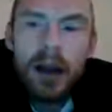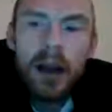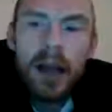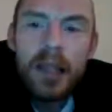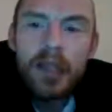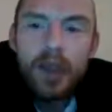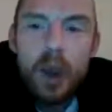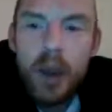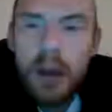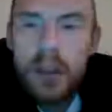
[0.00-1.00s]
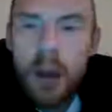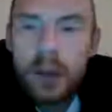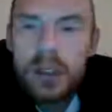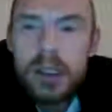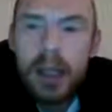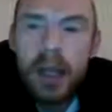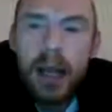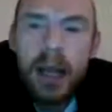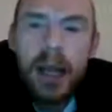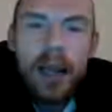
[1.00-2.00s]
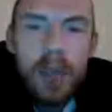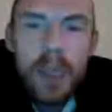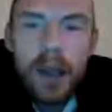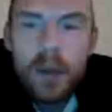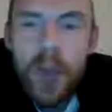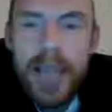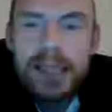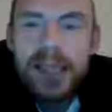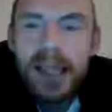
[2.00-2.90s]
let's talk about where's